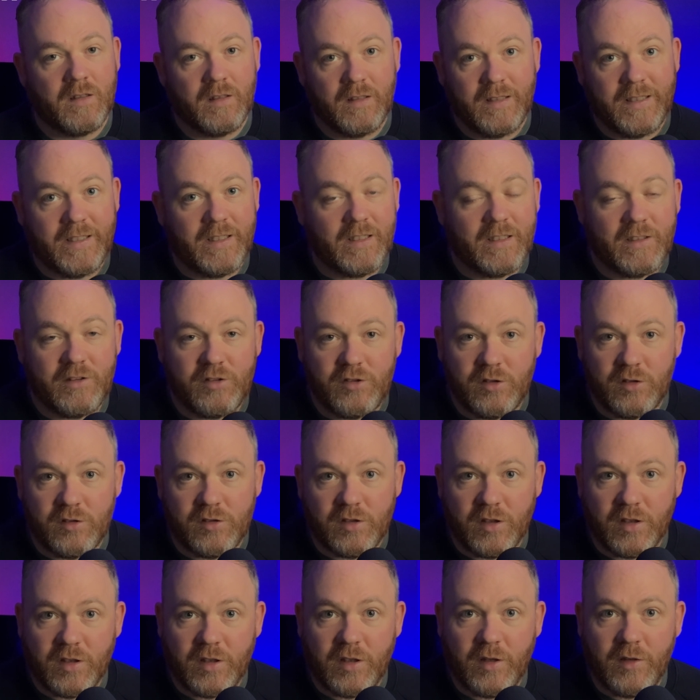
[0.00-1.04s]
legal issues
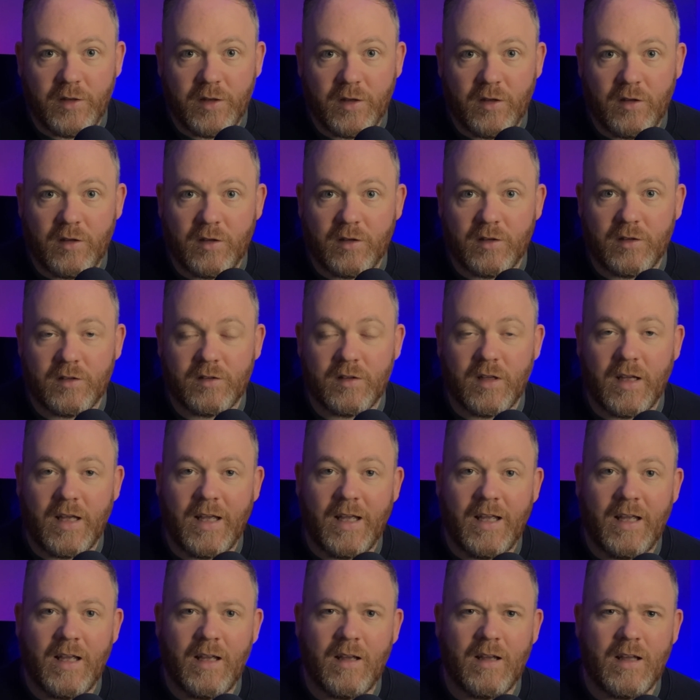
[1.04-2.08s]
that are going on
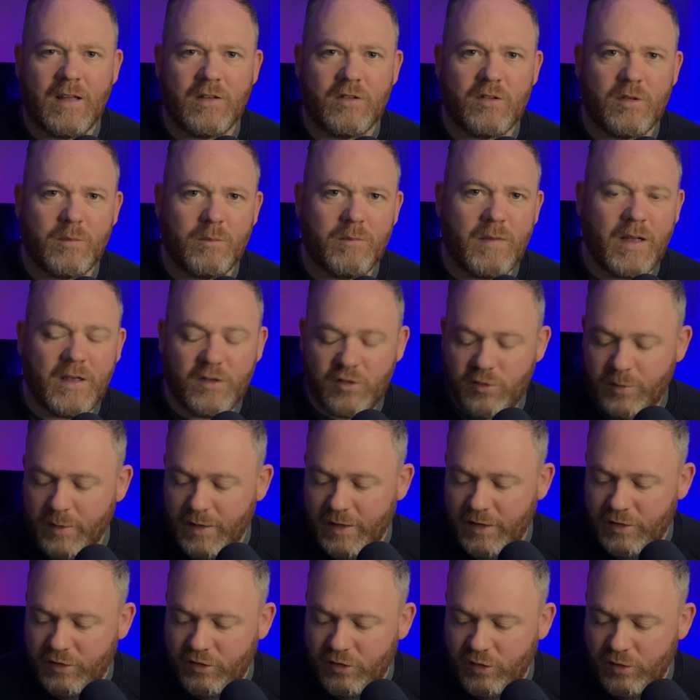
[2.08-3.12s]
and some
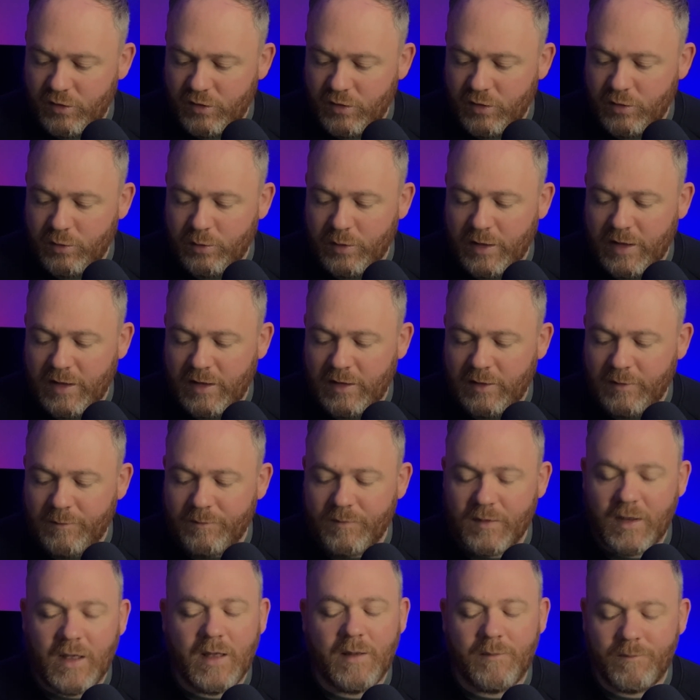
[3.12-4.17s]
management issues as well.
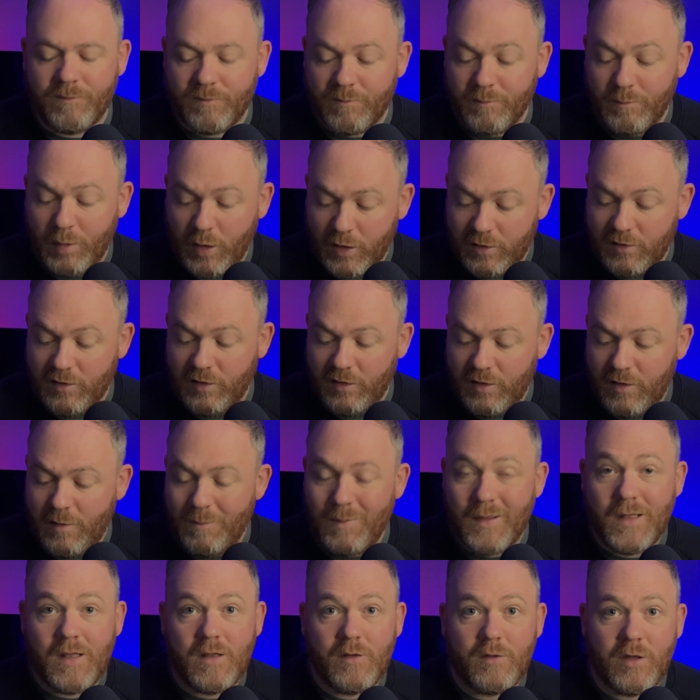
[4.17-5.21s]
But look at the
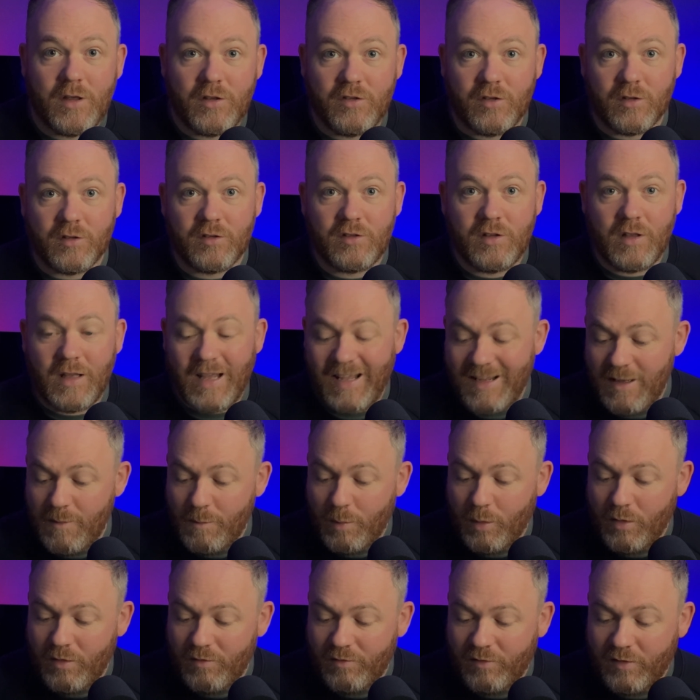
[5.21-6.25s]
PE ratio, so
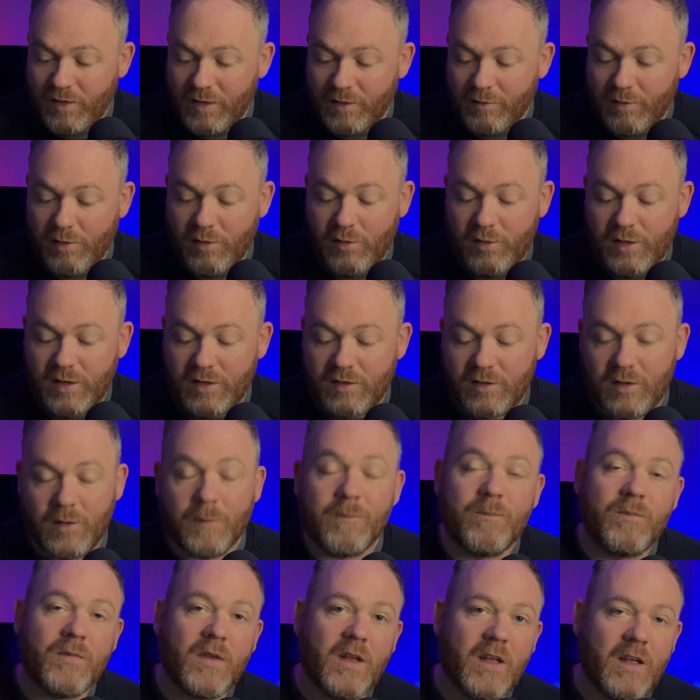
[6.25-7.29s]
8.53.
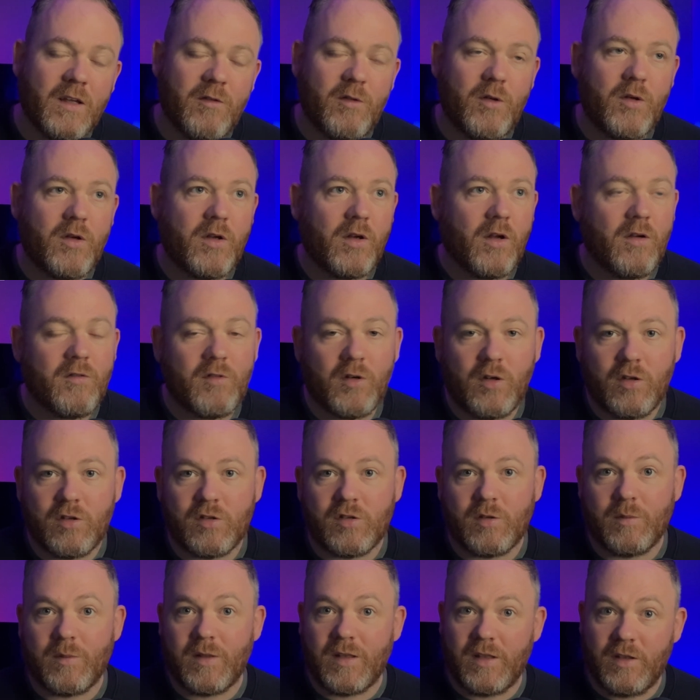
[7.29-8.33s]
So if you can overlook
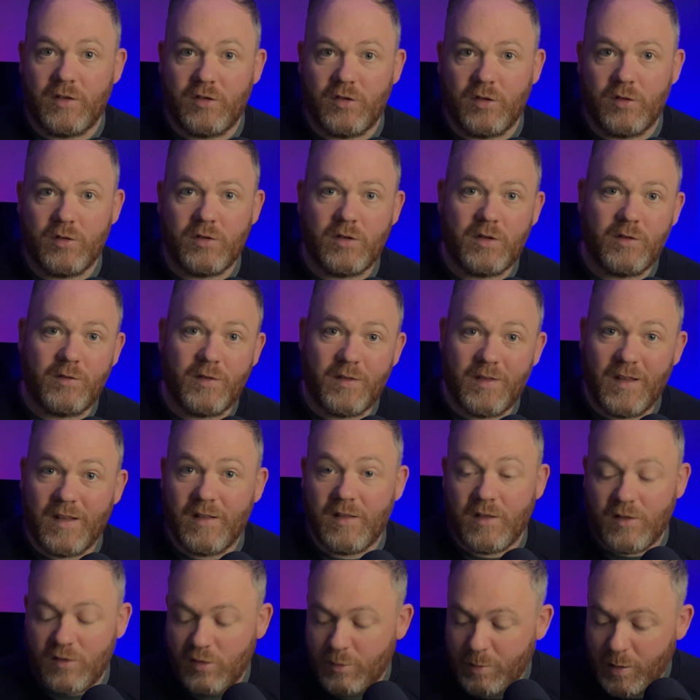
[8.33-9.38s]
some of the issues and if you
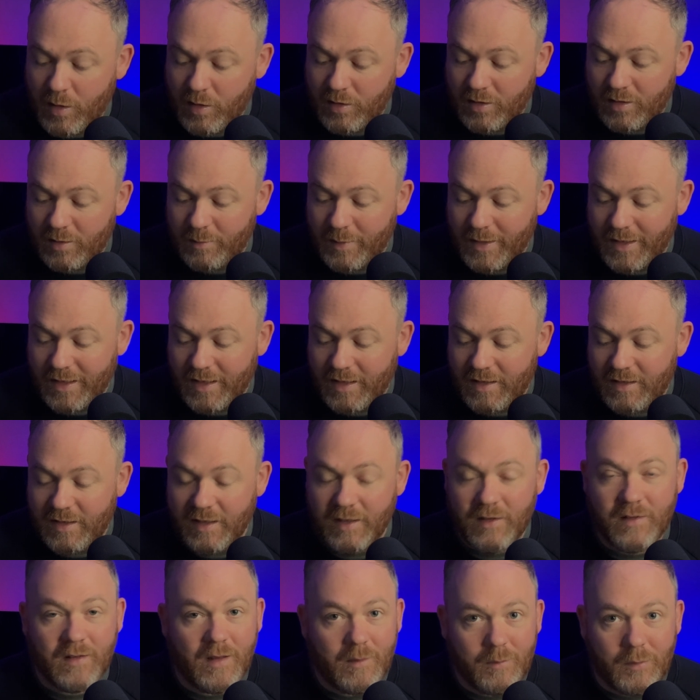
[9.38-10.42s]
think there's a bargain to be had
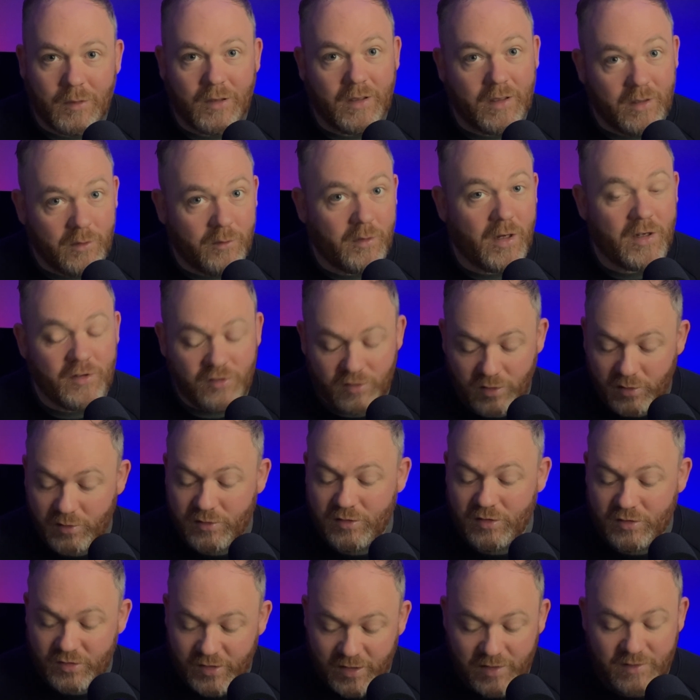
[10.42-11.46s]
here, that PE ratio
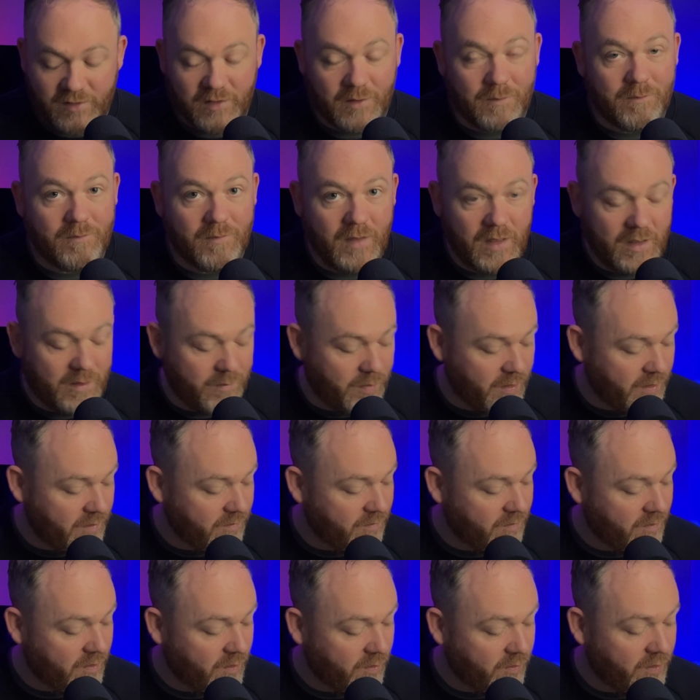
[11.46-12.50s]
suggests that maybe
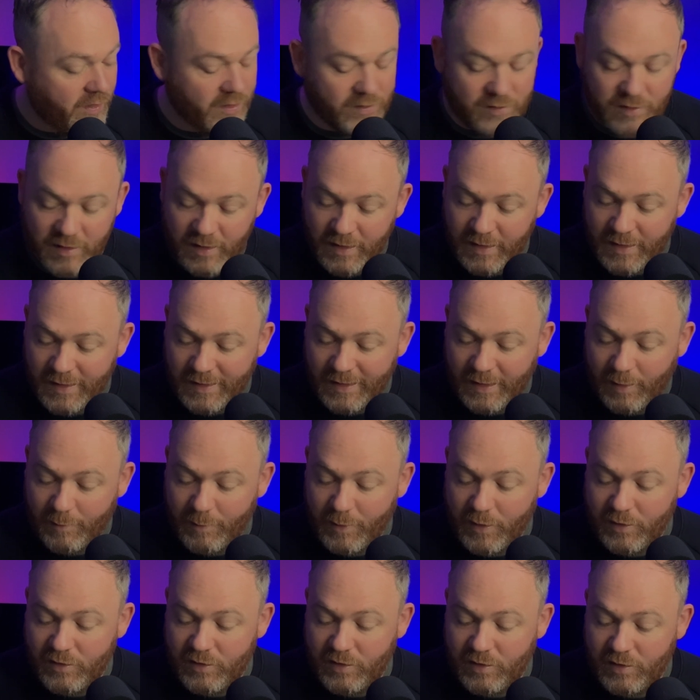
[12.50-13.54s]
there is. Now,
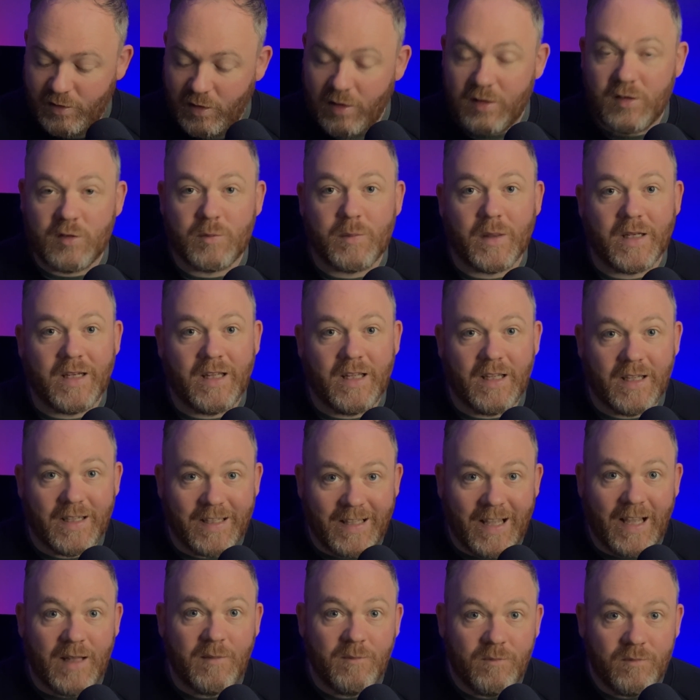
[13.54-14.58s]
because the stock has been hit
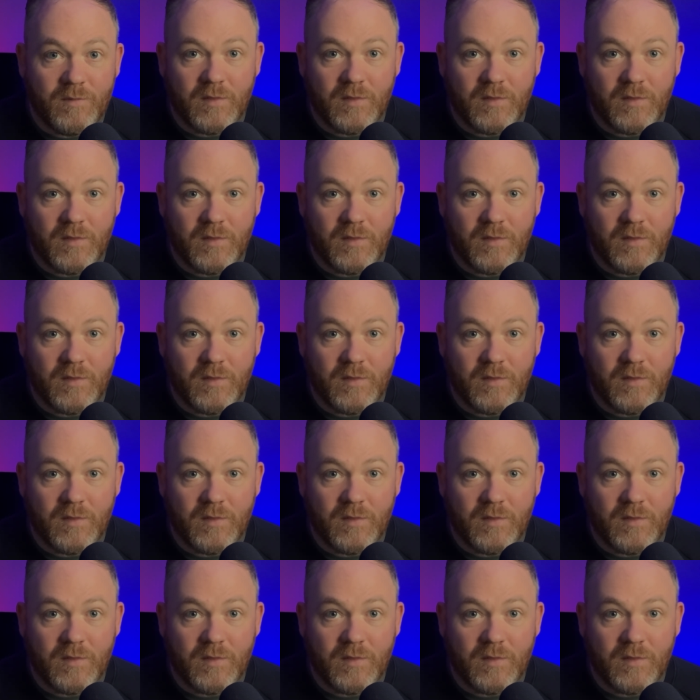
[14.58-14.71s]
again,